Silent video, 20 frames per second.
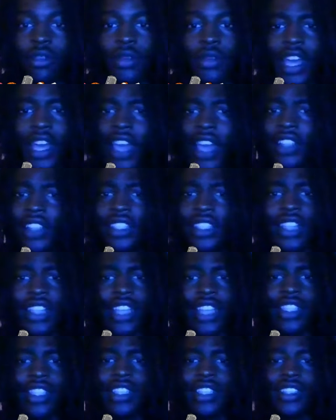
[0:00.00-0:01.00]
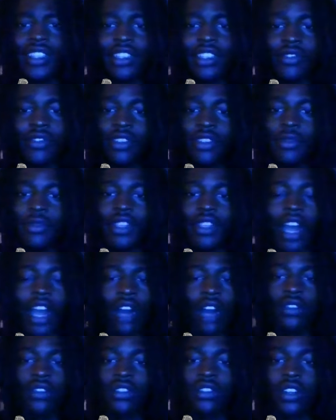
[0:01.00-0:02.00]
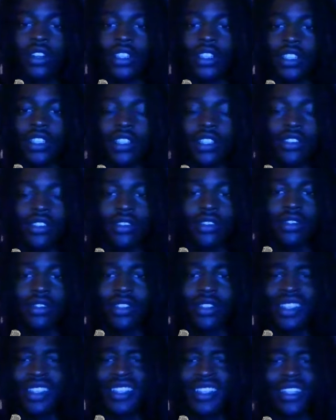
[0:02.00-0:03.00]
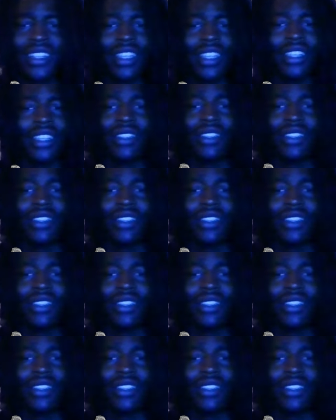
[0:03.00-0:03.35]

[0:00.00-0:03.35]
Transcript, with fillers: Now it seems like these going to be all star next year. Like,